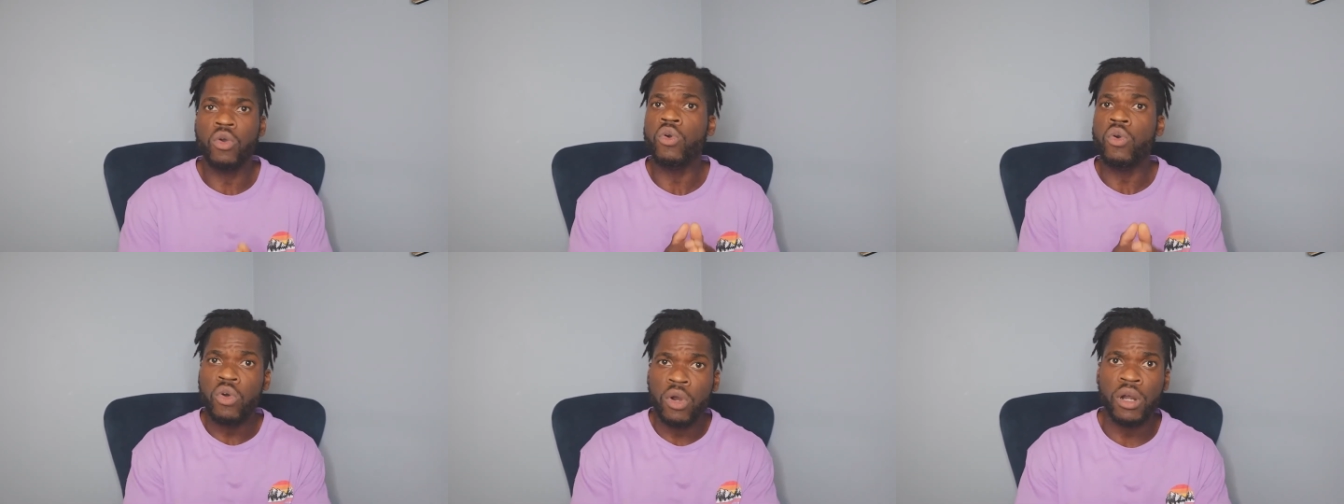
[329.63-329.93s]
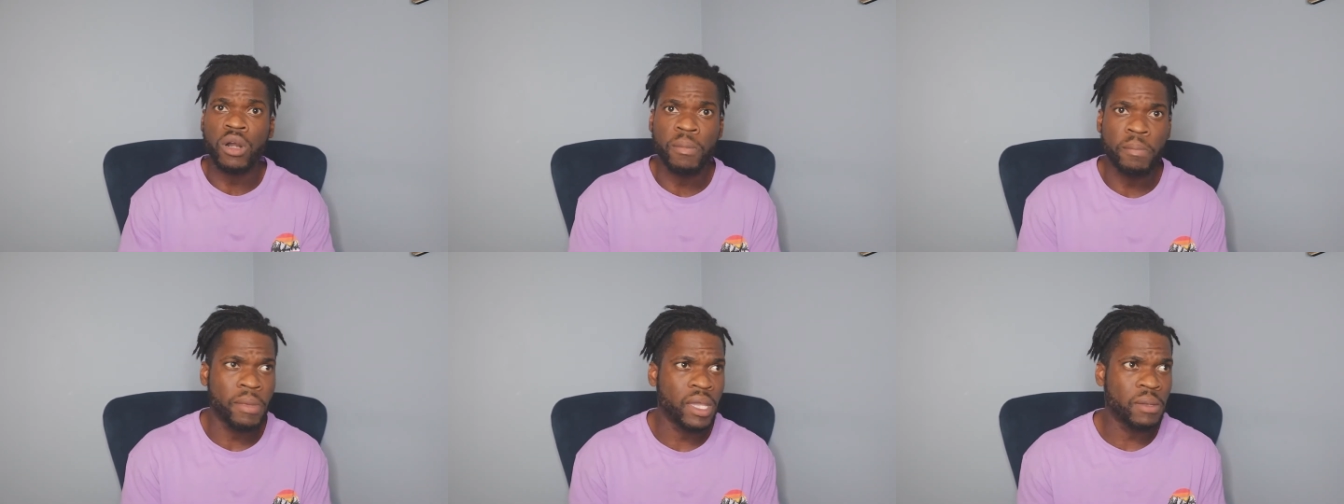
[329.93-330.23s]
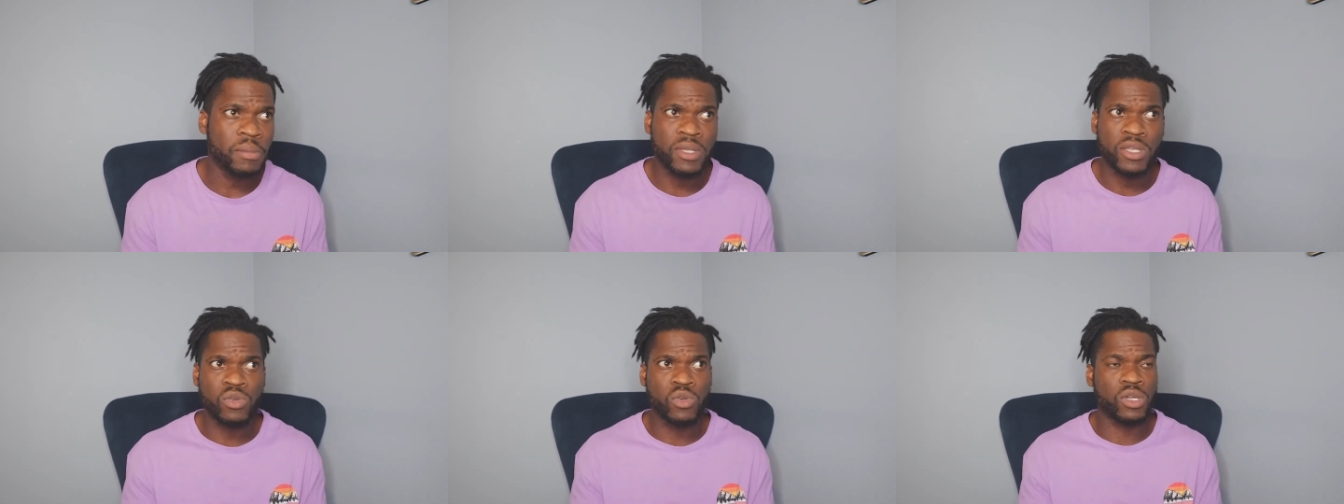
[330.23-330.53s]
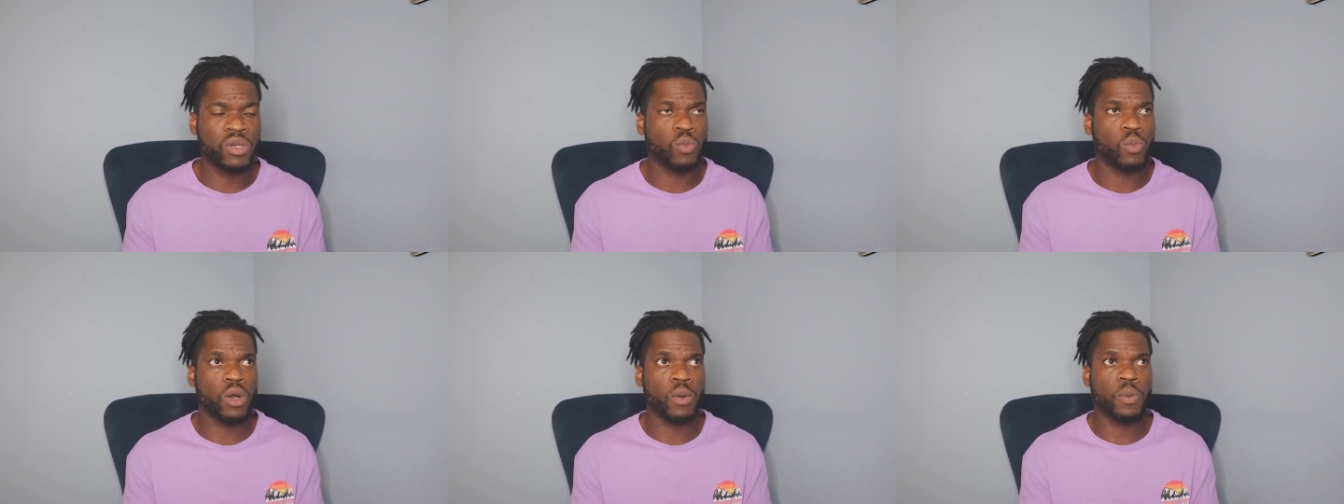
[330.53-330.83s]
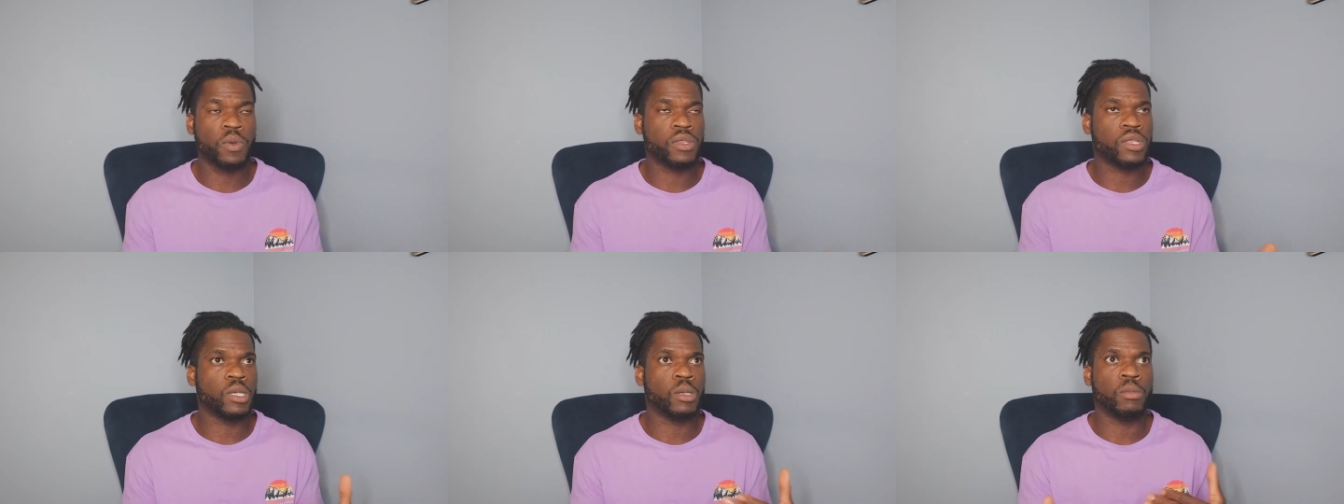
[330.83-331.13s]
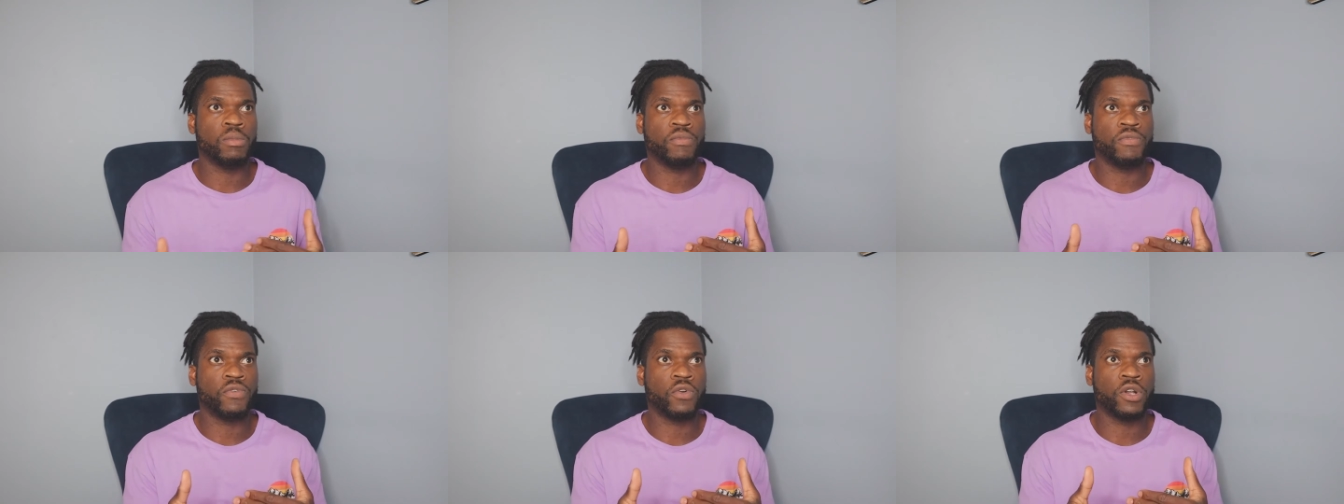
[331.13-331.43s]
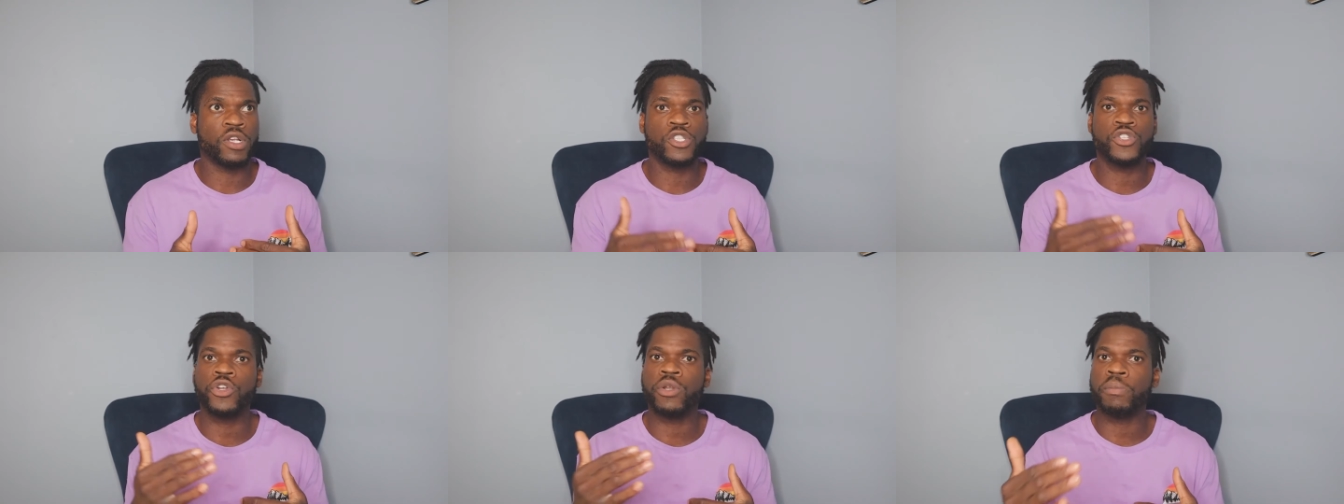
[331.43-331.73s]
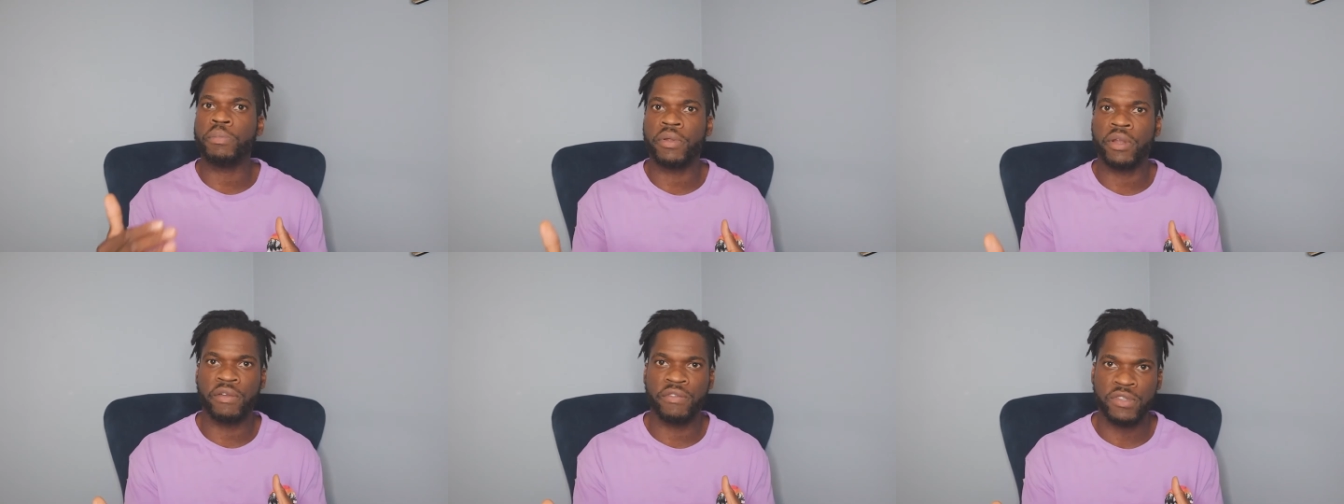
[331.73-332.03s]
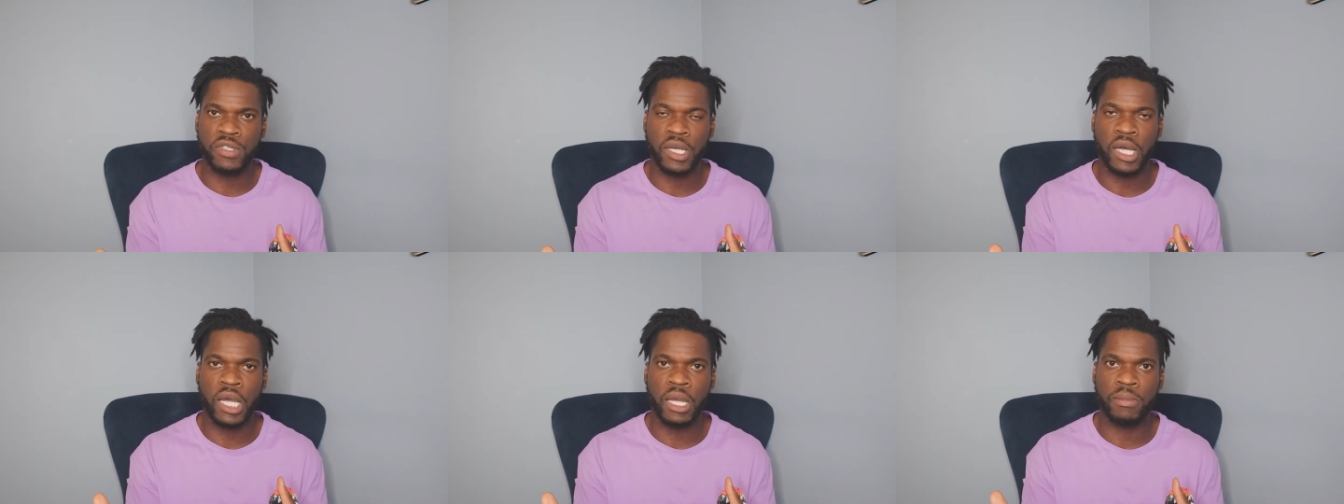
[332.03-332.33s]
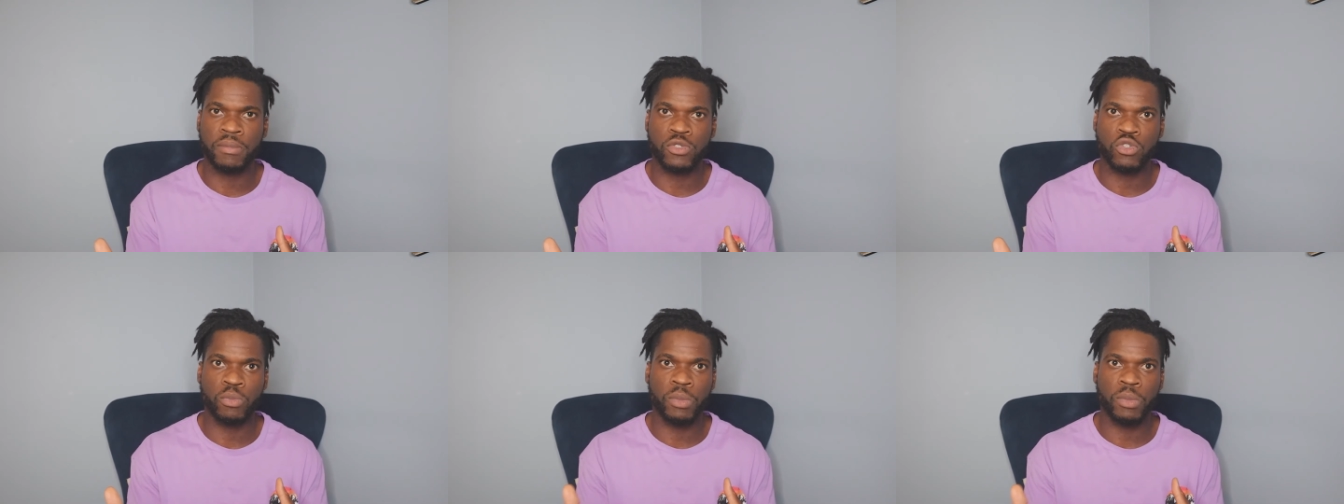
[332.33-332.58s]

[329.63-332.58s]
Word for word: or maybe you can work with them for a certain period of time.